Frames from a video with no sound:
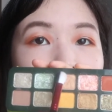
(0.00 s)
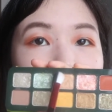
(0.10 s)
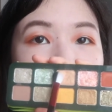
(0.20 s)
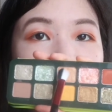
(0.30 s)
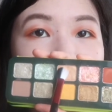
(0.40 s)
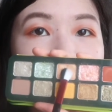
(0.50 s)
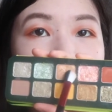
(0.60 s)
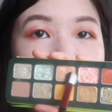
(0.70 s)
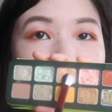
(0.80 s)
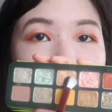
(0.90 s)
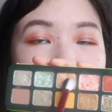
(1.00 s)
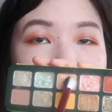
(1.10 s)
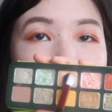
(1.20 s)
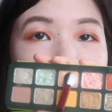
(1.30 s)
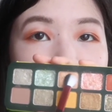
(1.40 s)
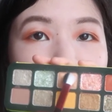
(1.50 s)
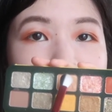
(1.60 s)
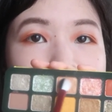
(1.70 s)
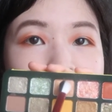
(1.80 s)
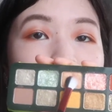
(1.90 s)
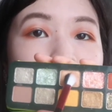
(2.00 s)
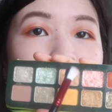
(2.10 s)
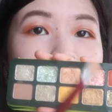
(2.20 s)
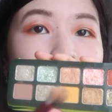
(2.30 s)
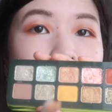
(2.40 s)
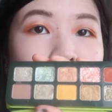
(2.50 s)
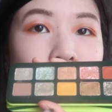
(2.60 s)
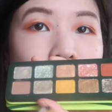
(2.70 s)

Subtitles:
I'm going to lay down this one first and then